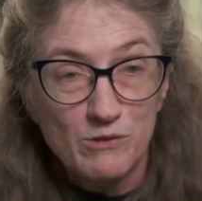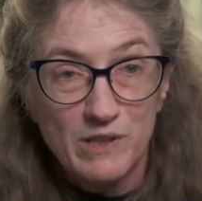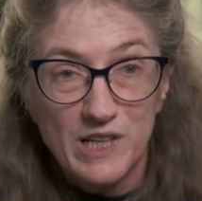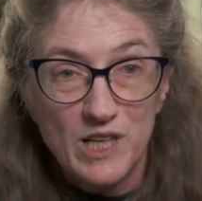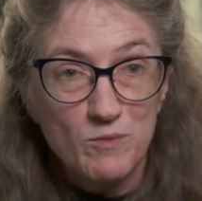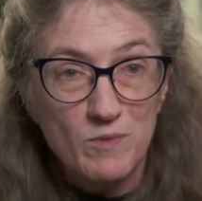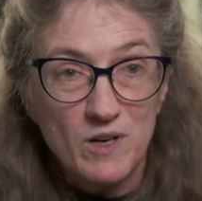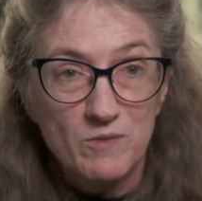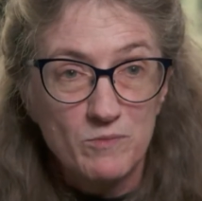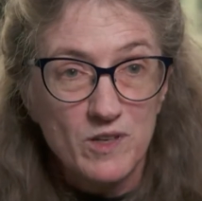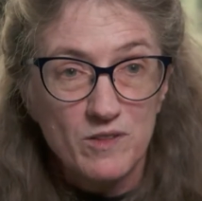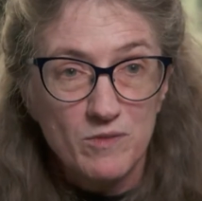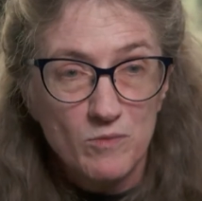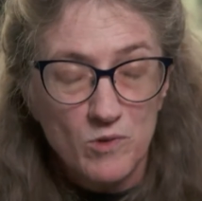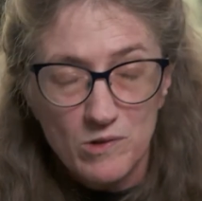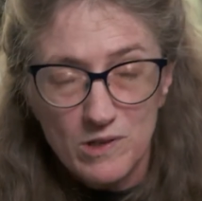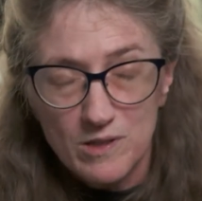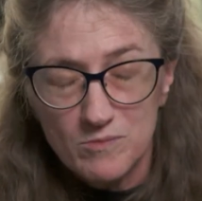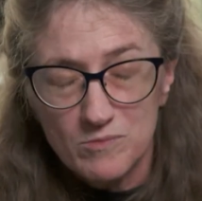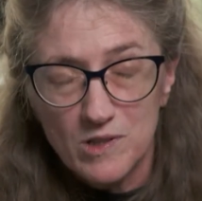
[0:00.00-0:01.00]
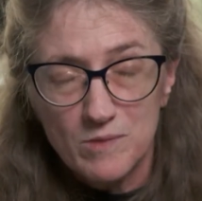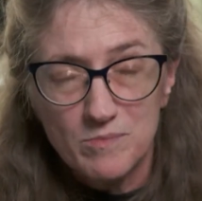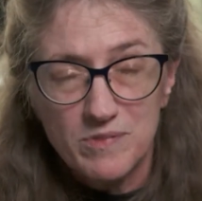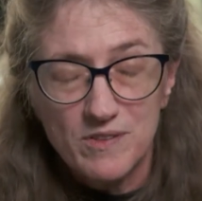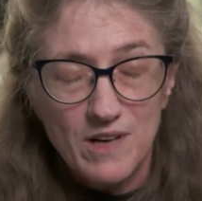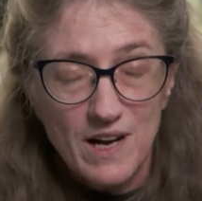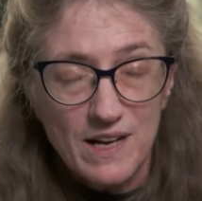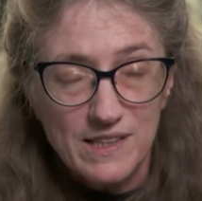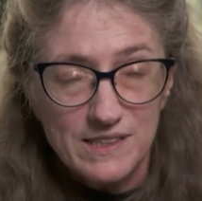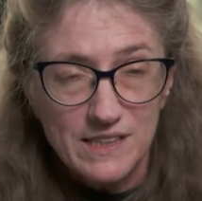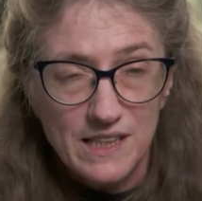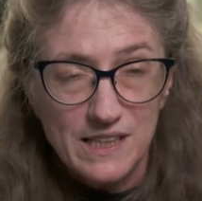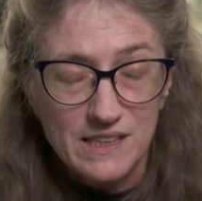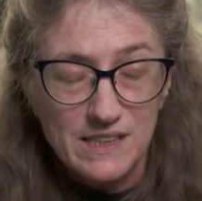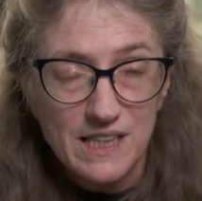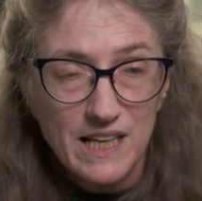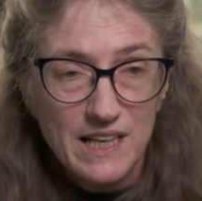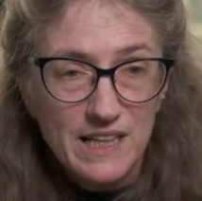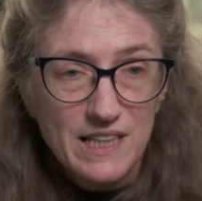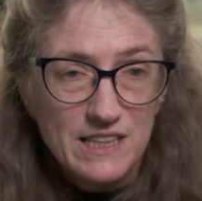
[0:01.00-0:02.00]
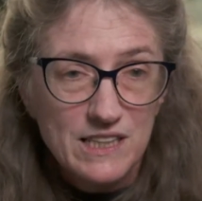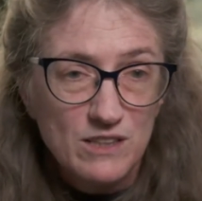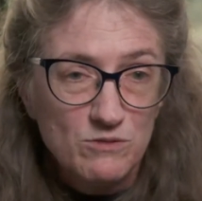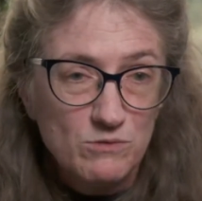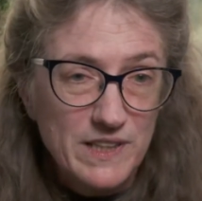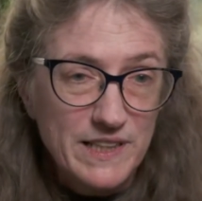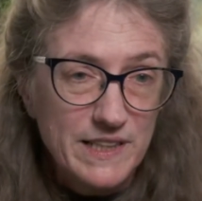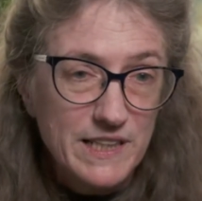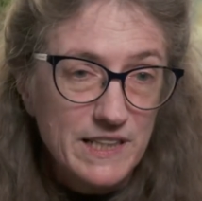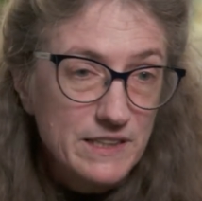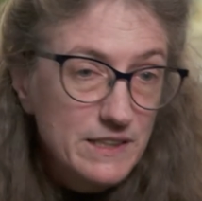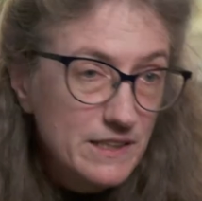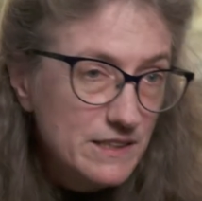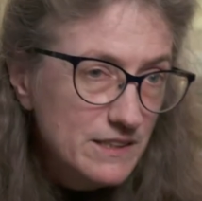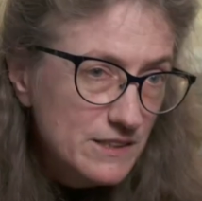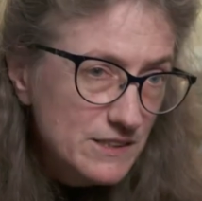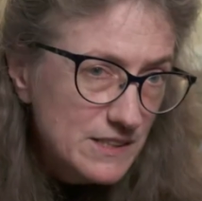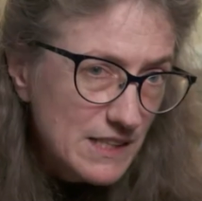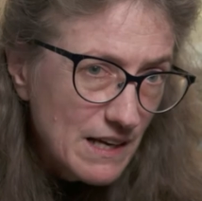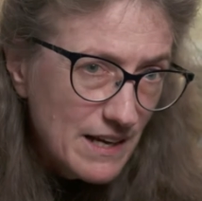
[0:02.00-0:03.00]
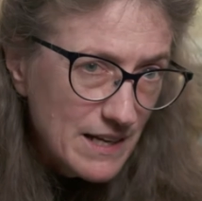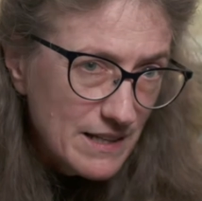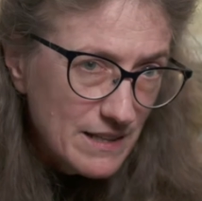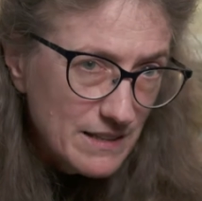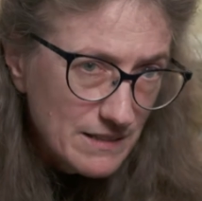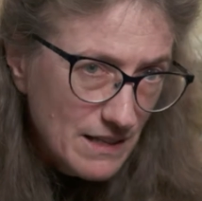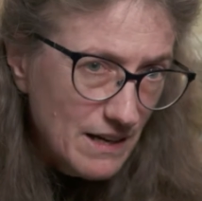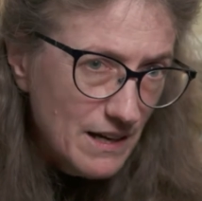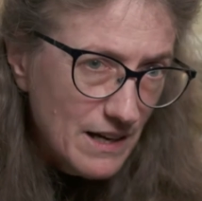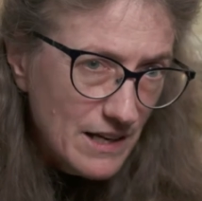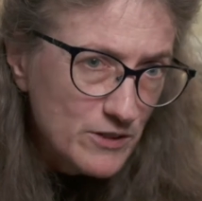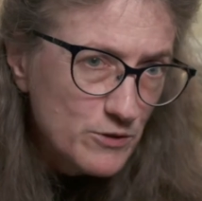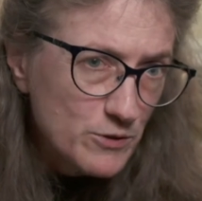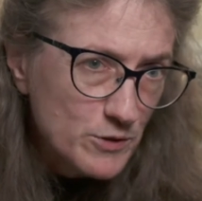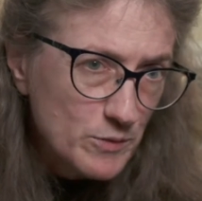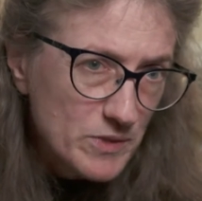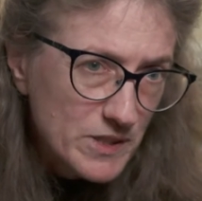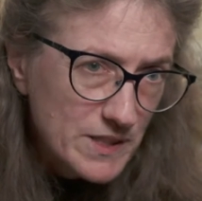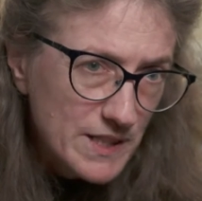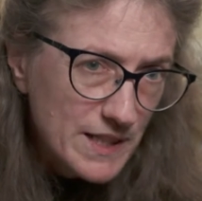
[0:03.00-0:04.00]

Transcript: we come up with more and more projects that we can use the high throughput